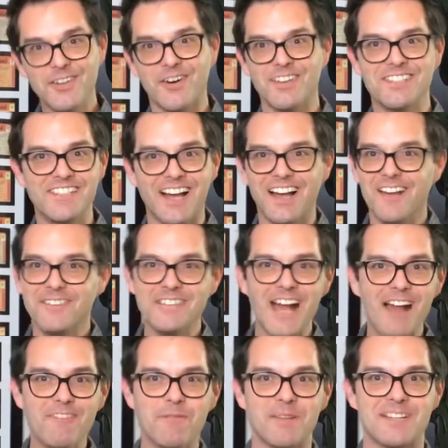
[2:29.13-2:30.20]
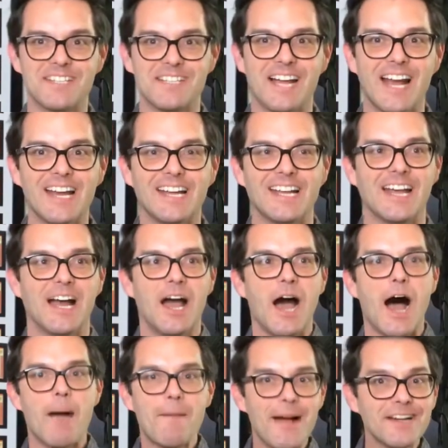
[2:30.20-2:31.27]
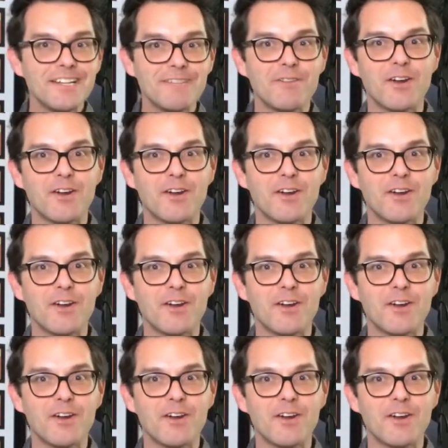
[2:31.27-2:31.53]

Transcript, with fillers: aside from exciting, I'm actually